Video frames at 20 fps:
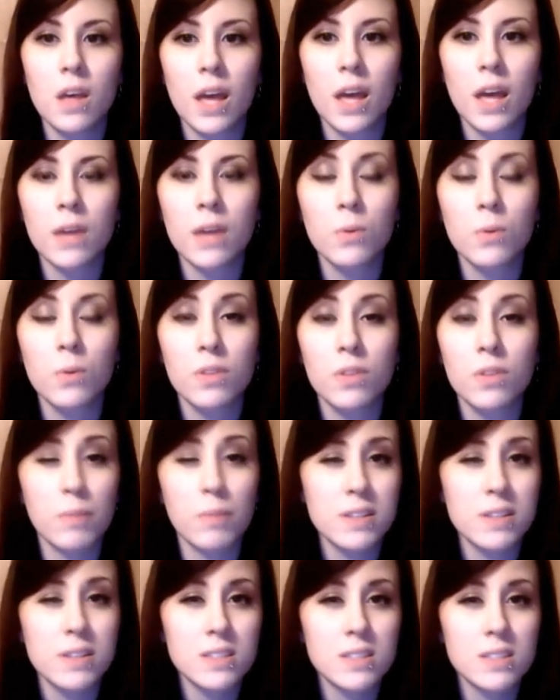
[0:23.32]
And one of the
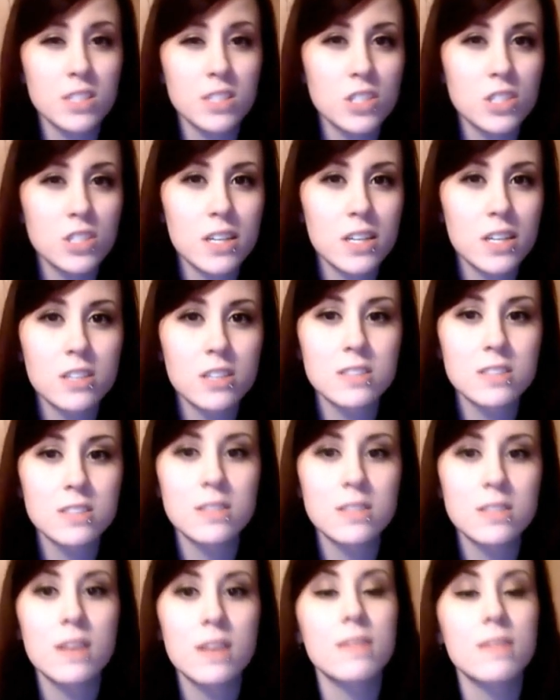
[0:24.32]
best attention
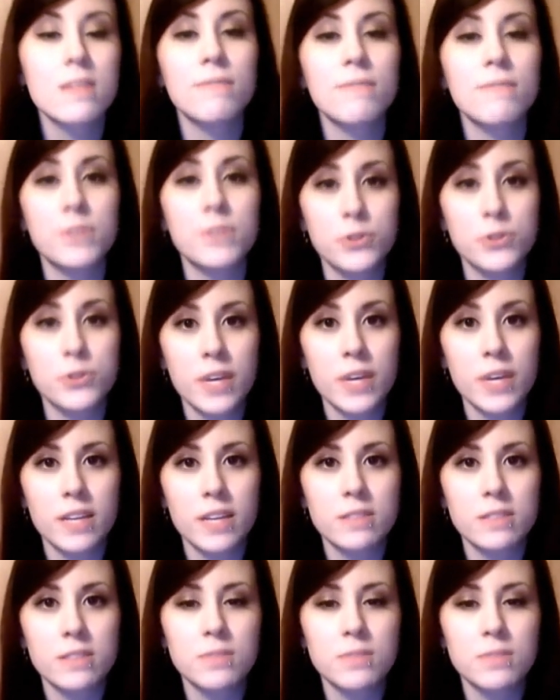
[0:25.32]
getters? Visual
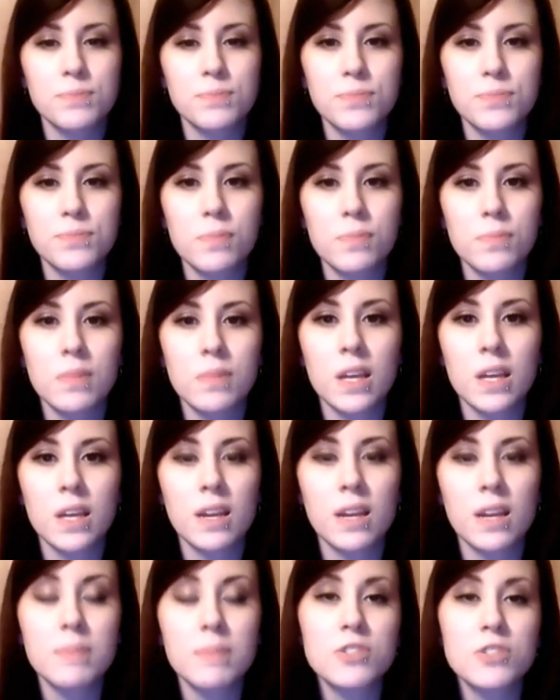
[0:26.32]
aids. They
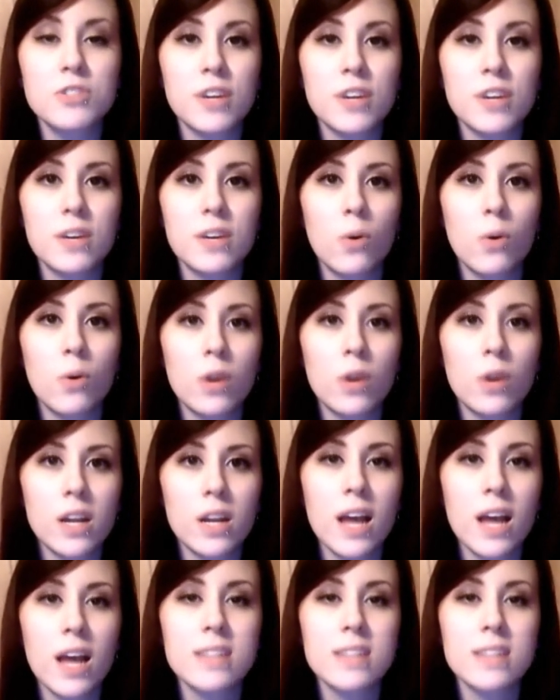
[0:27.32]
can demonstrate
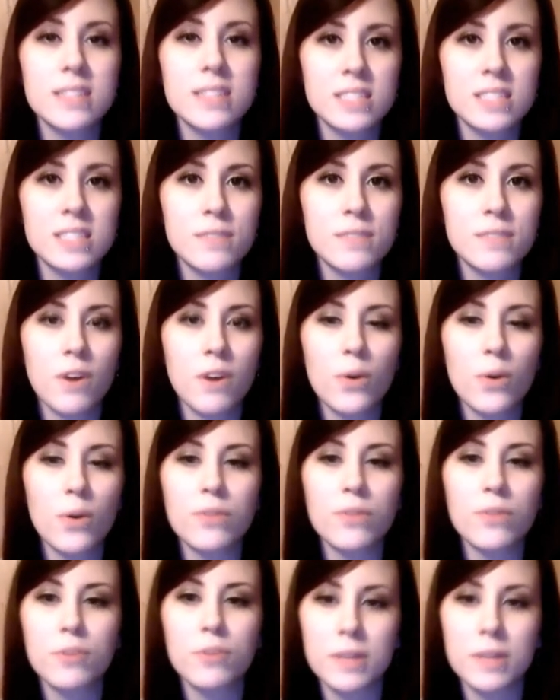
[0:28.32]
organized, easy-to-follow
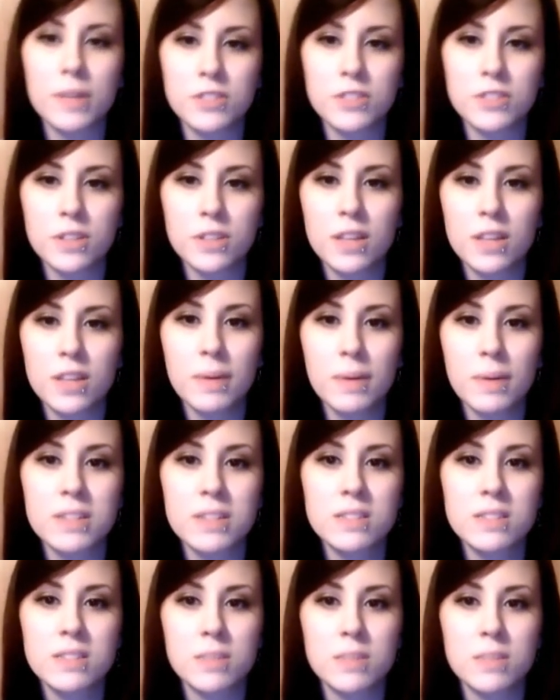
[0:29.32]
information that
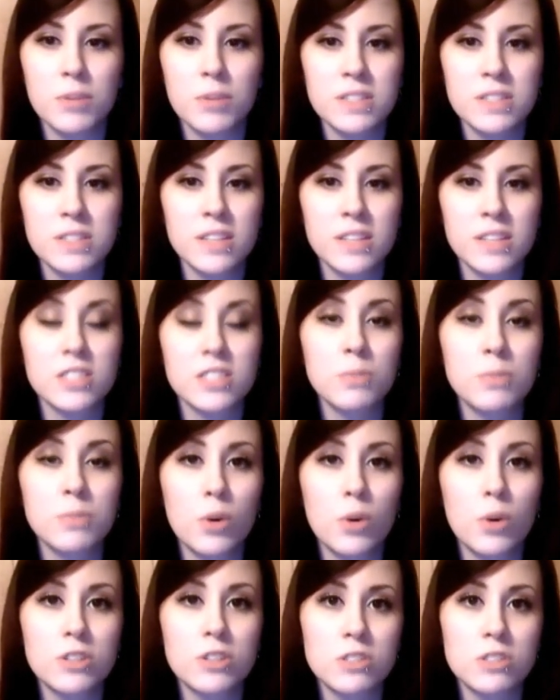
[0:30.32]
makes the presentation
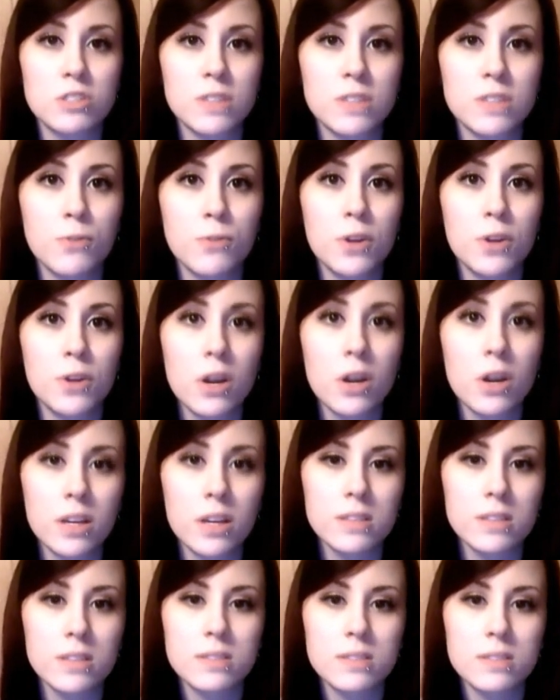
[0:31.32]
more interesting for the
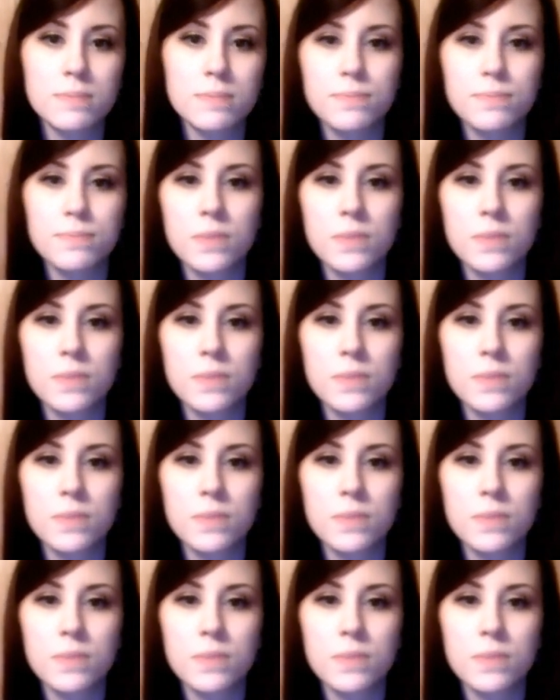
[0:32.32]
audience.